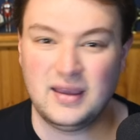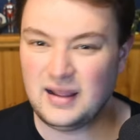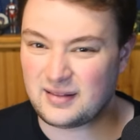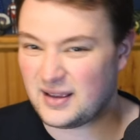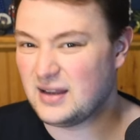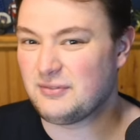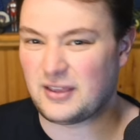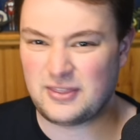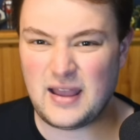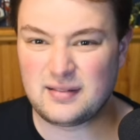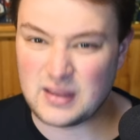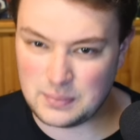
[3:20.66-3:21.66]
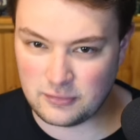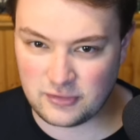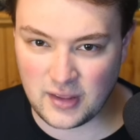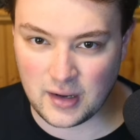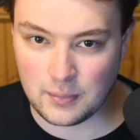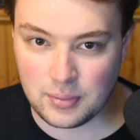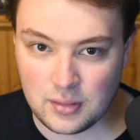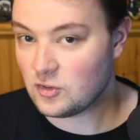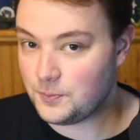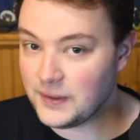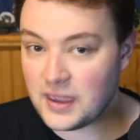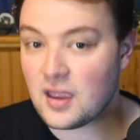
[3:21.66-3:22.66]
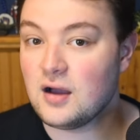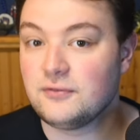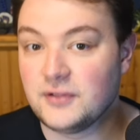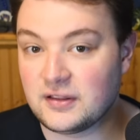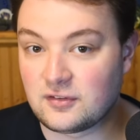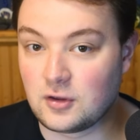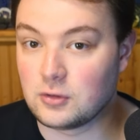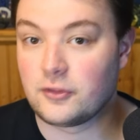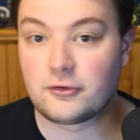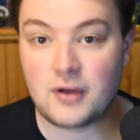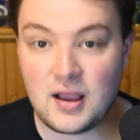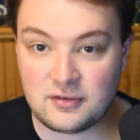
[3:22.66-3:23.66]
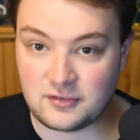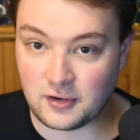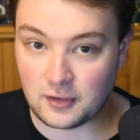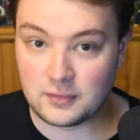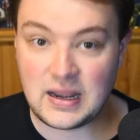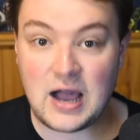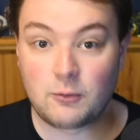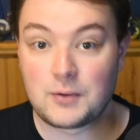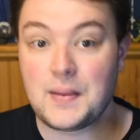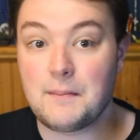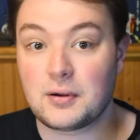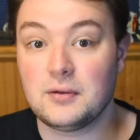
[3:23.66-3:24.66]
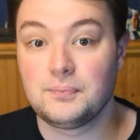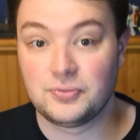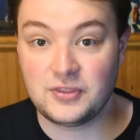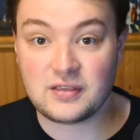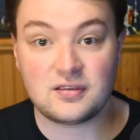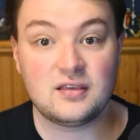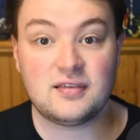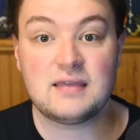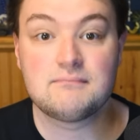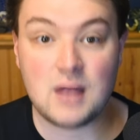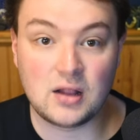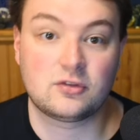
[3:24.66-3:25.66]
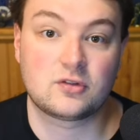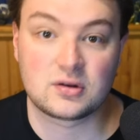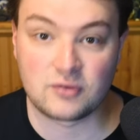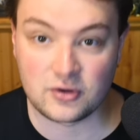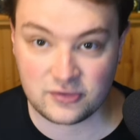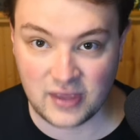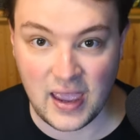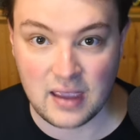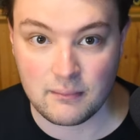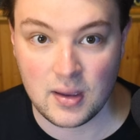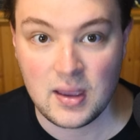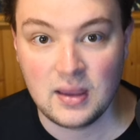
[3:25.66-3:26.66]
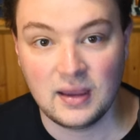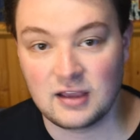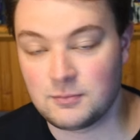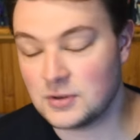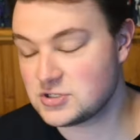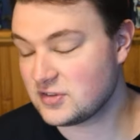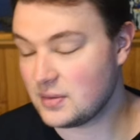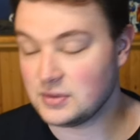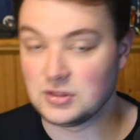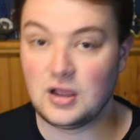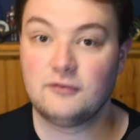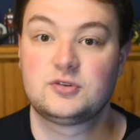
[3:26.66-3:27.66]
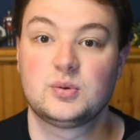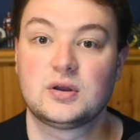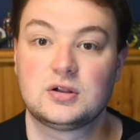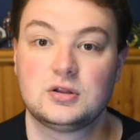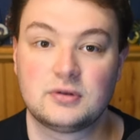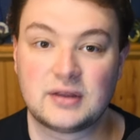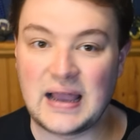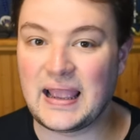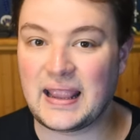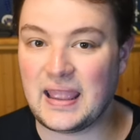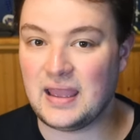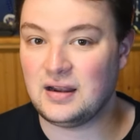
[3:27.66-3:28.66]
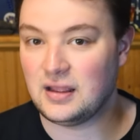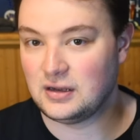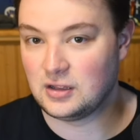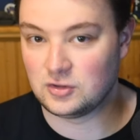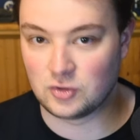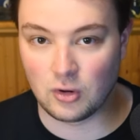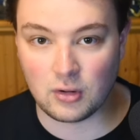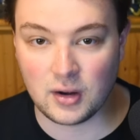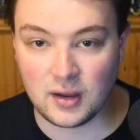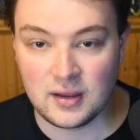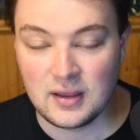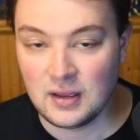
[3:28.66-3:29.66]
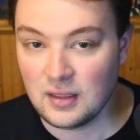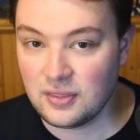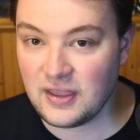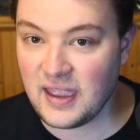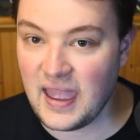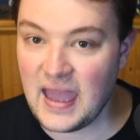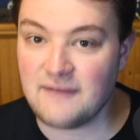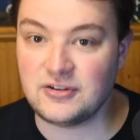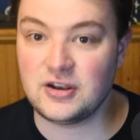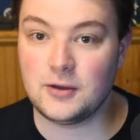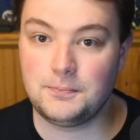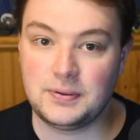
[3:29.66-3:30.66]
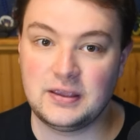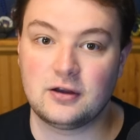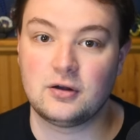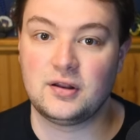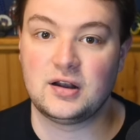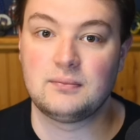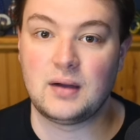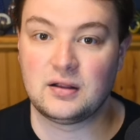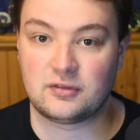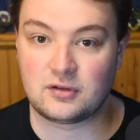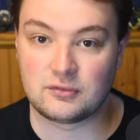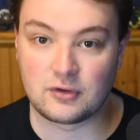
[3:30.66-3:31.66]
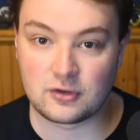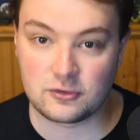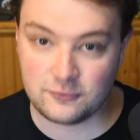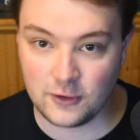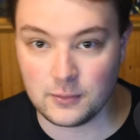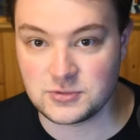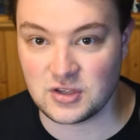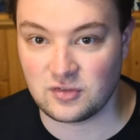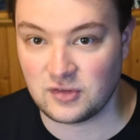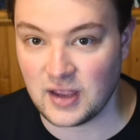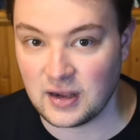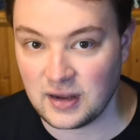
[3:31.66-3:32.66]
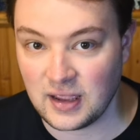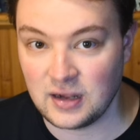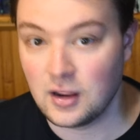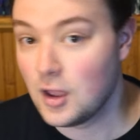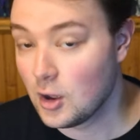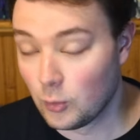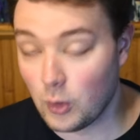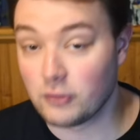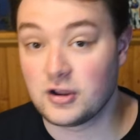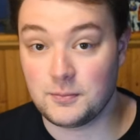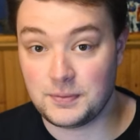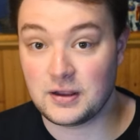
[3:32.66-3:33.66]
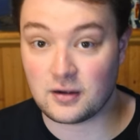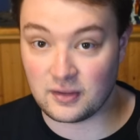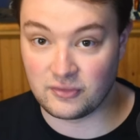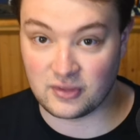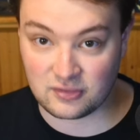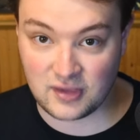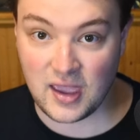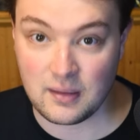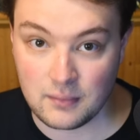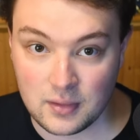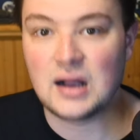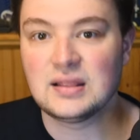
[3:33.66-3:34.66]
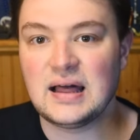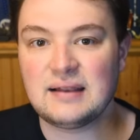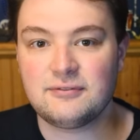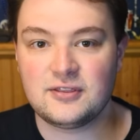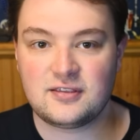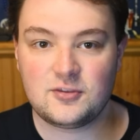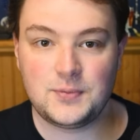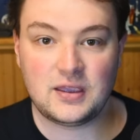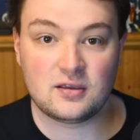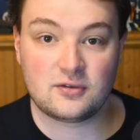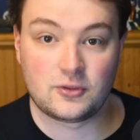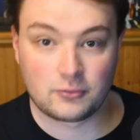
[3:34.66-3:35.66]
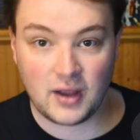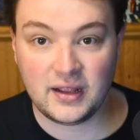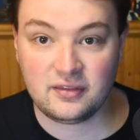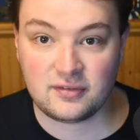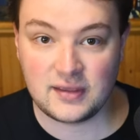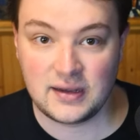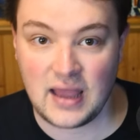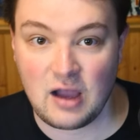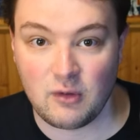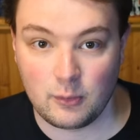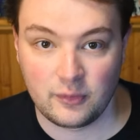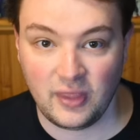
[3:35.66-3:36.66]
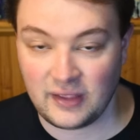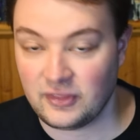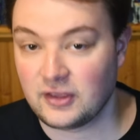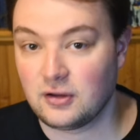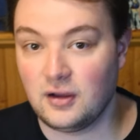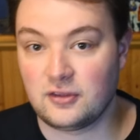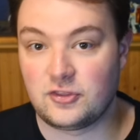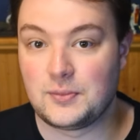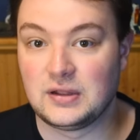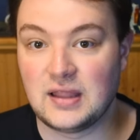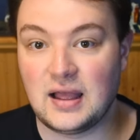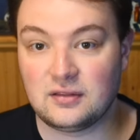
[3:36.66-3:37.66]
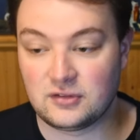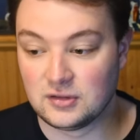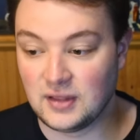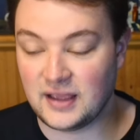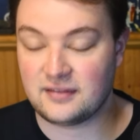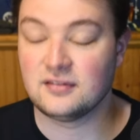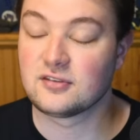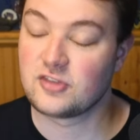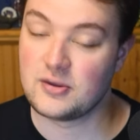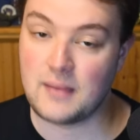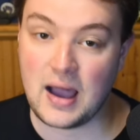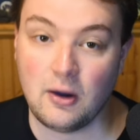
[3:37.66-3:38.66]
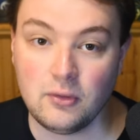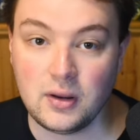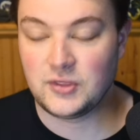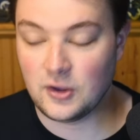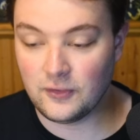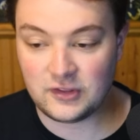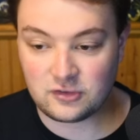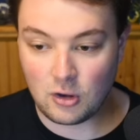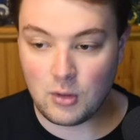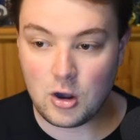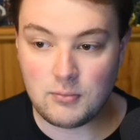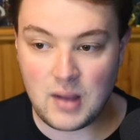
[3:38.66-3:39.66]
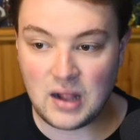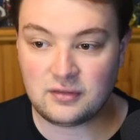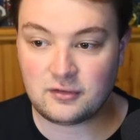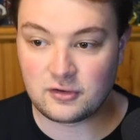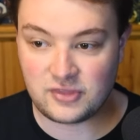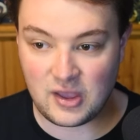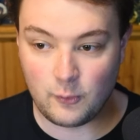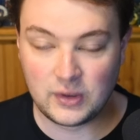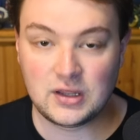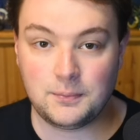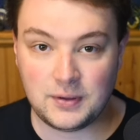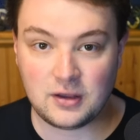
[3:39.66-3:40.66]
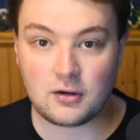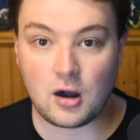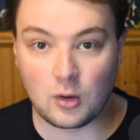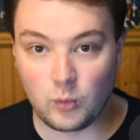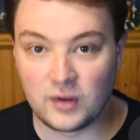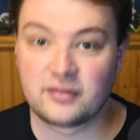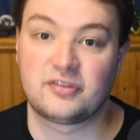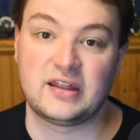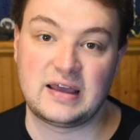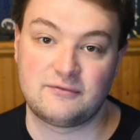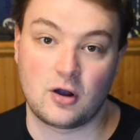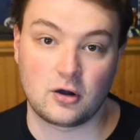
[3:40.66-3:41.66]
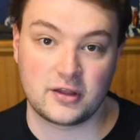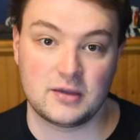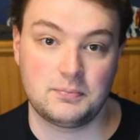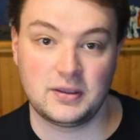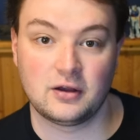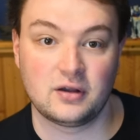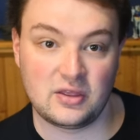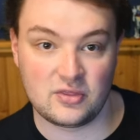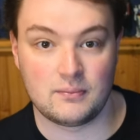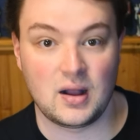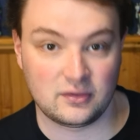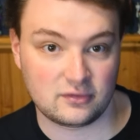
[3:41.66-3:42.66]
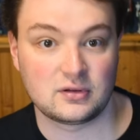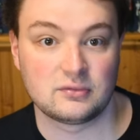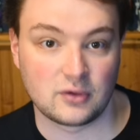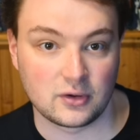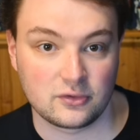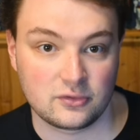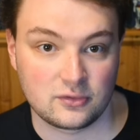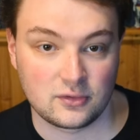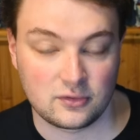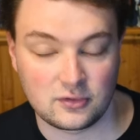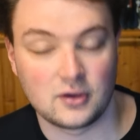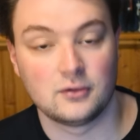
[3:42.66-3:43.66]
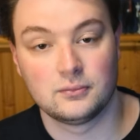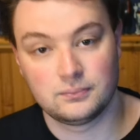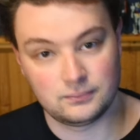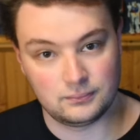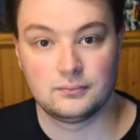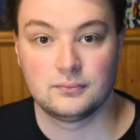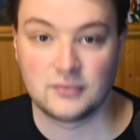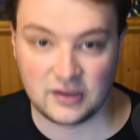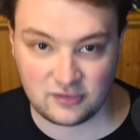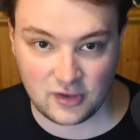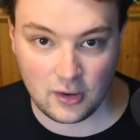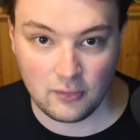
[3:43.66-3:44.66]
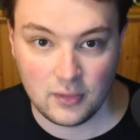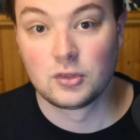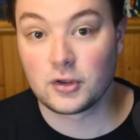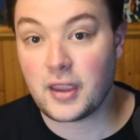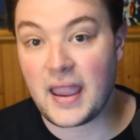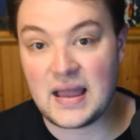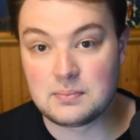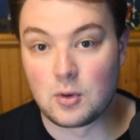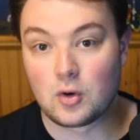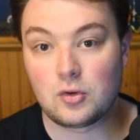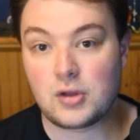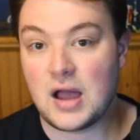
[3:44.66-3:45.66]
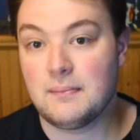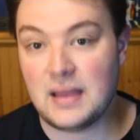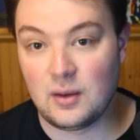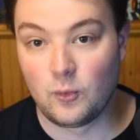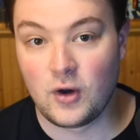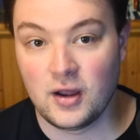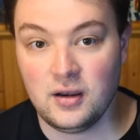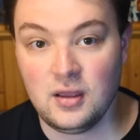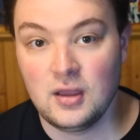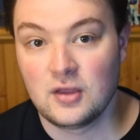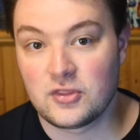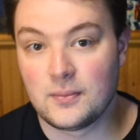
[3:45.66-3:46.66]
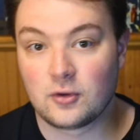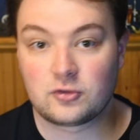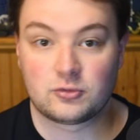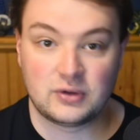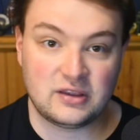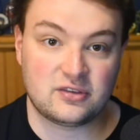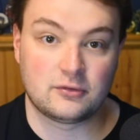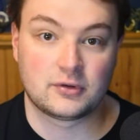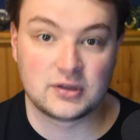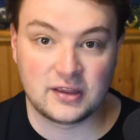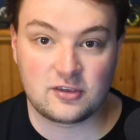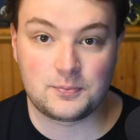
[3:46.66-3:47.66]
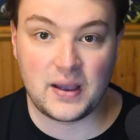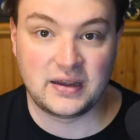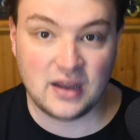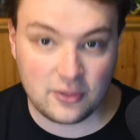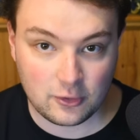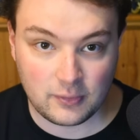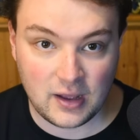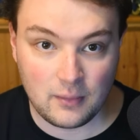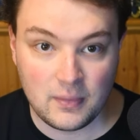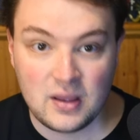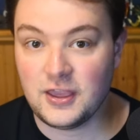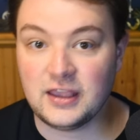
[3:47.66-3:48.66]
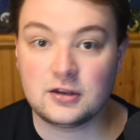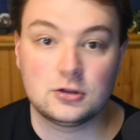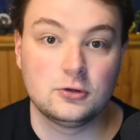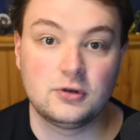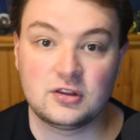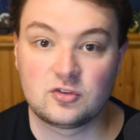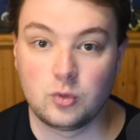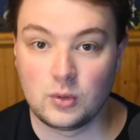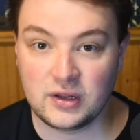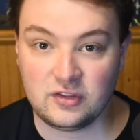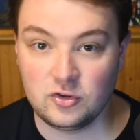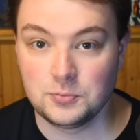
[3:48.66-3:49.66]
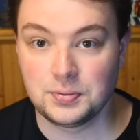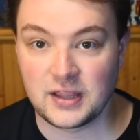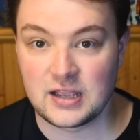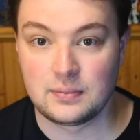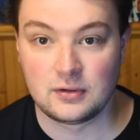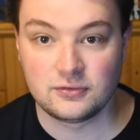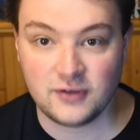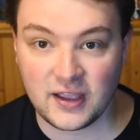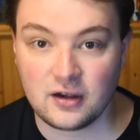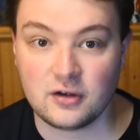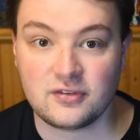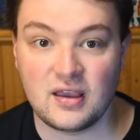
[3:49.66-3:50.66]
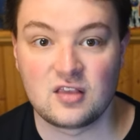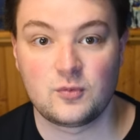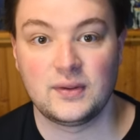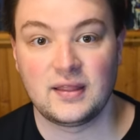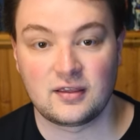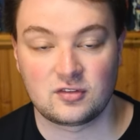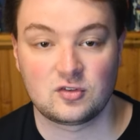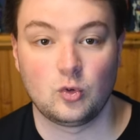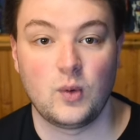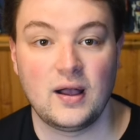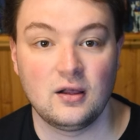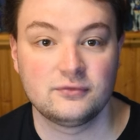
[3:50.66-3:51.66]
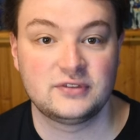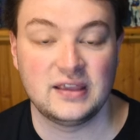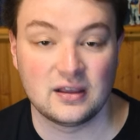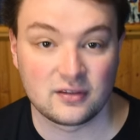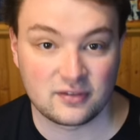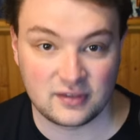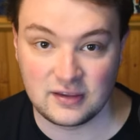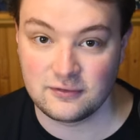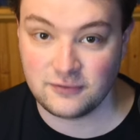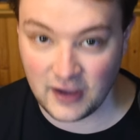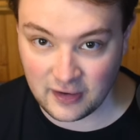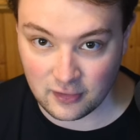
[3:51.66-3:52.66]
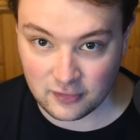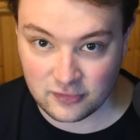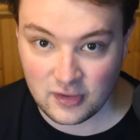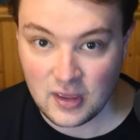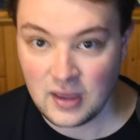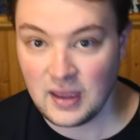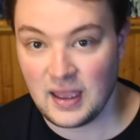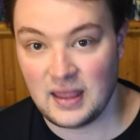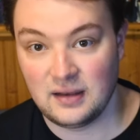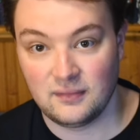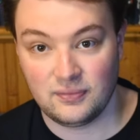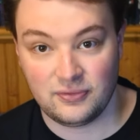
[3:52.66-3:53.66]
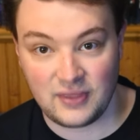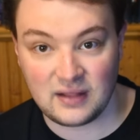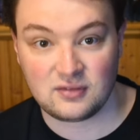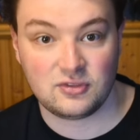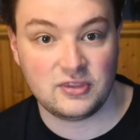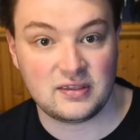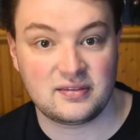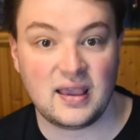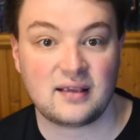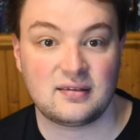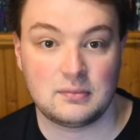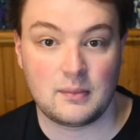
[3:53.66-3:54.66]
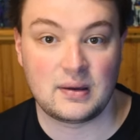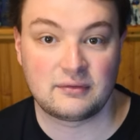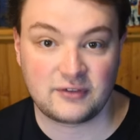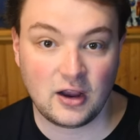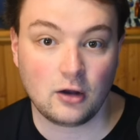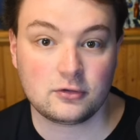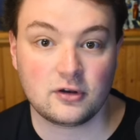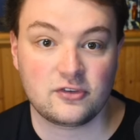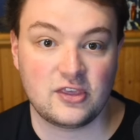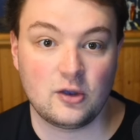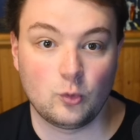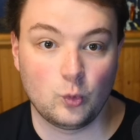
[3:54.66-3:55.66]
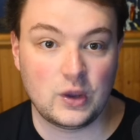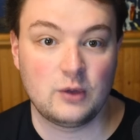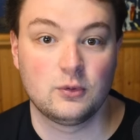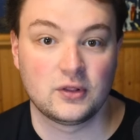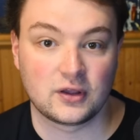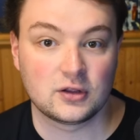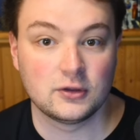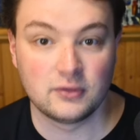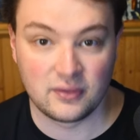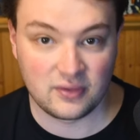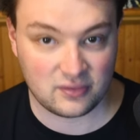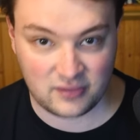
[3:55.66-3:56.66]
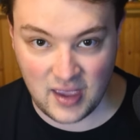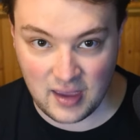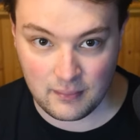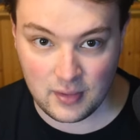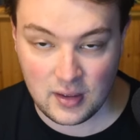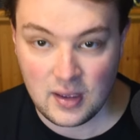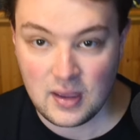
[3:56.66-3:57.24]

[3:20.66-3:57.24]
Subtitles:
It's kind of like that type of setup. Speaking of, let's go to the roster. Now, remember, this is a MonsterVerse game. As much as I would love to include Gigan and Ghidorah, they haven't appeared in a MonsterVerse film just yet, and won't appear in this game. A lot of this is because of the rights and how it would likely cost them a lot to license them out. The only Toho monsters that will appear are ones that have already appeared in the MonsterVerse. So, let's go. Looking at Mortal Kombat 1, the most recent release by NetherRealm, they included 22 playable fighters as well as 12 DLC fighters. And that's the exact same amount of characters that we will include in this game.